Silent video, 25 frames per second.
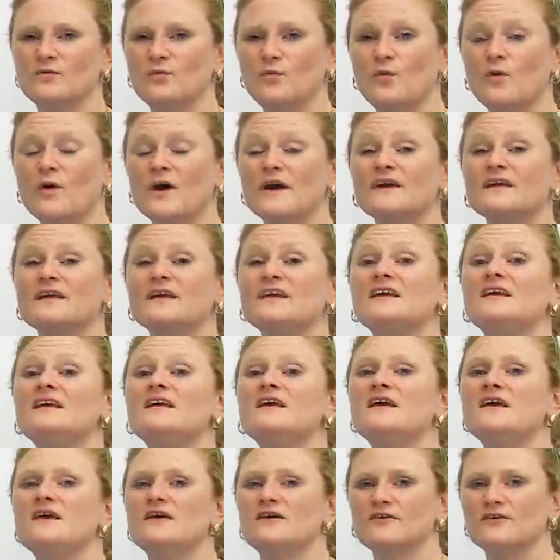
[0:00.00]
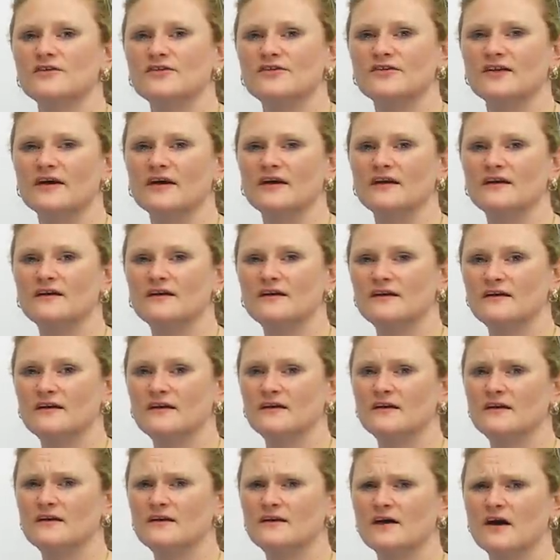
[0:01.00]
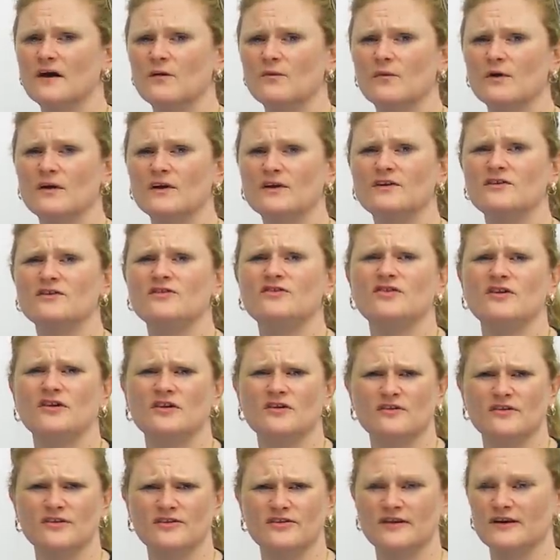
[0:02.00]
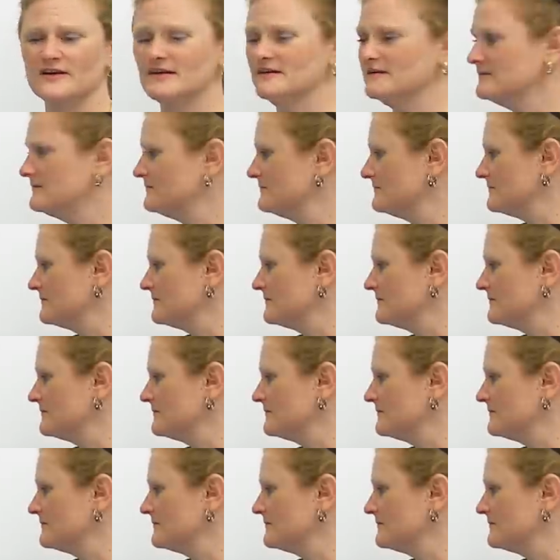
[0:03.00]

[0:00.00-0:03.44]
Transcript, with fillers: What year isn't it? Not what jeer is it?